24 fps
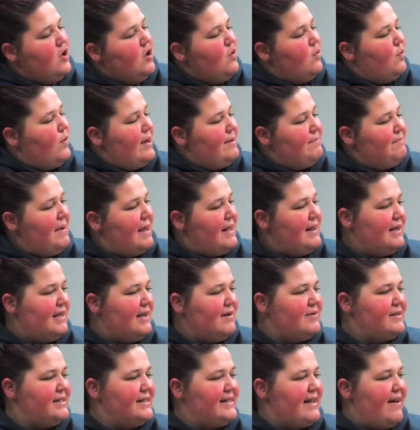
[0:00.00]
When
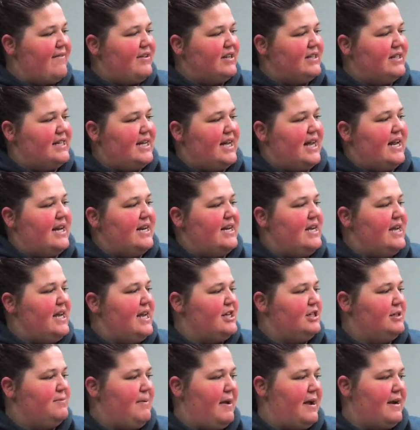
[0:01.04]
Bentley was 17,
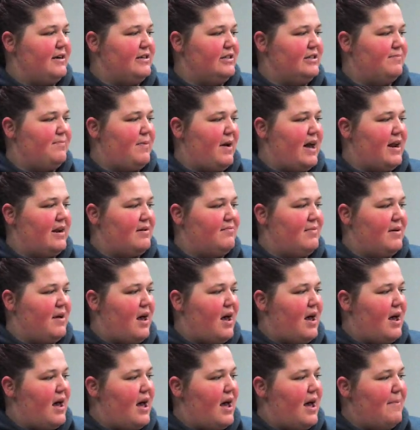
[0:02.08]
his parents bought him
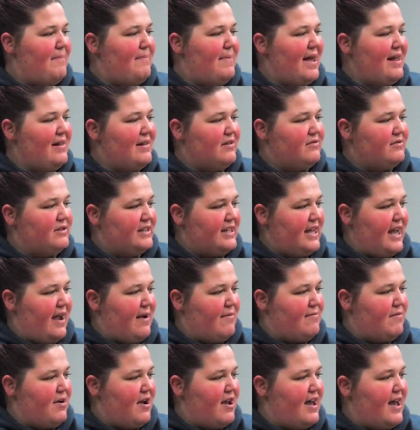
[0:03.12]
a bellows
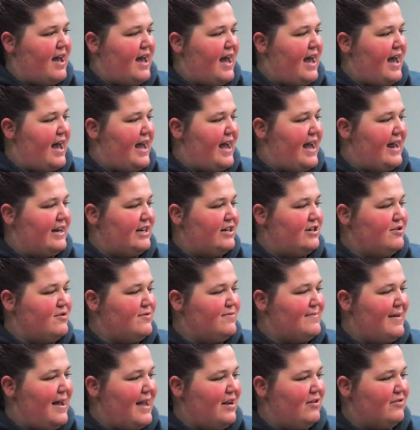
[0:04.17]
camera and a
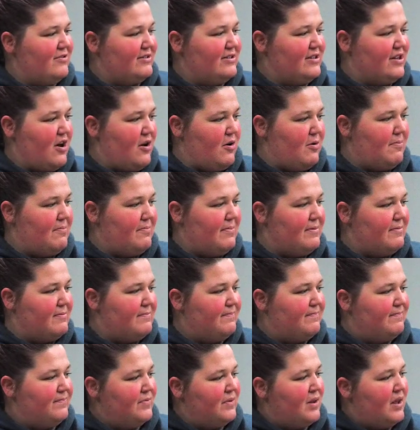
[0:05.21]
new microscope.
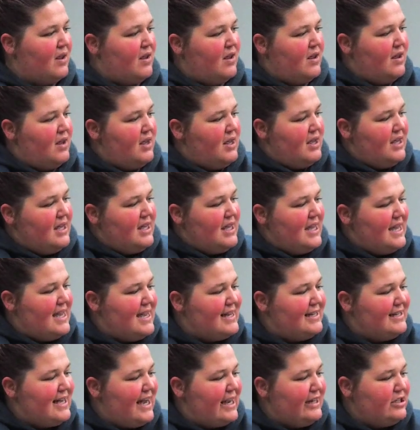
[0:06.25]
He
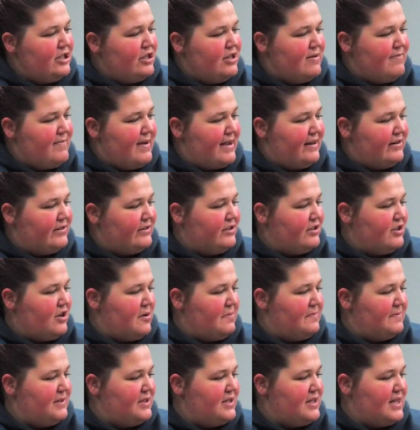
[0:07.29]
attached the
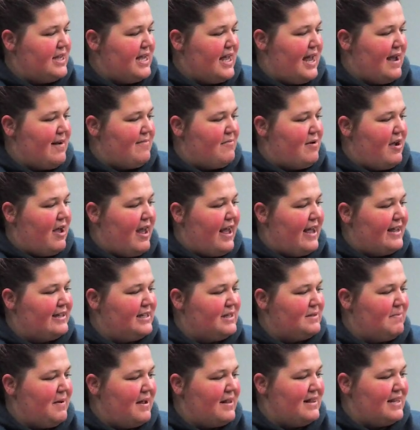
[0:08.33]
microscope to the camera and
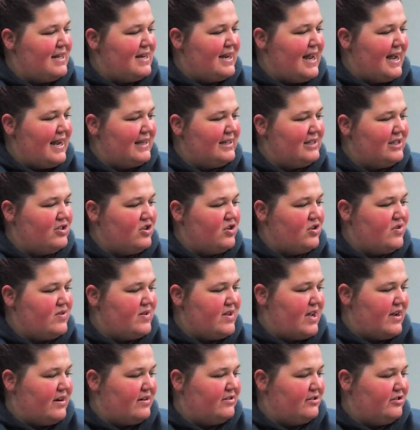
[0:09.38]
spent the next 2
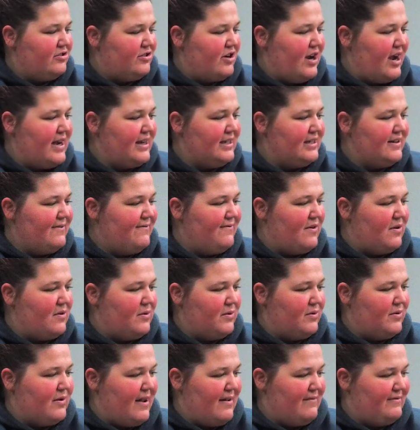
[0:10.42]
years trying to
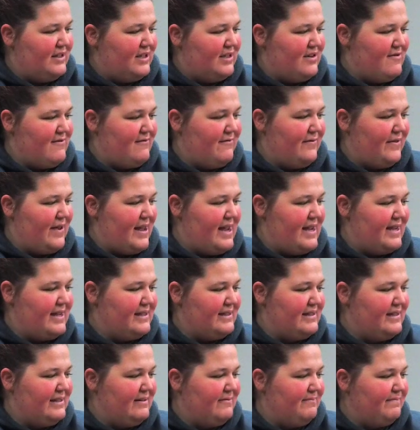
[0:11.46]
photograph
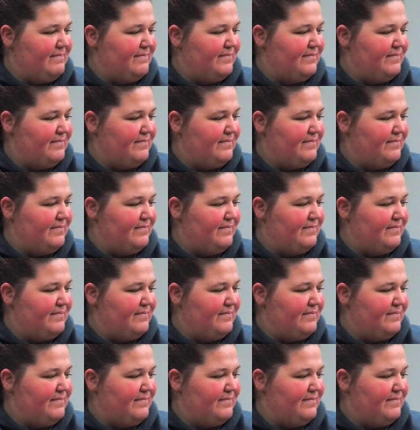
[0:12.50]
snowflakes.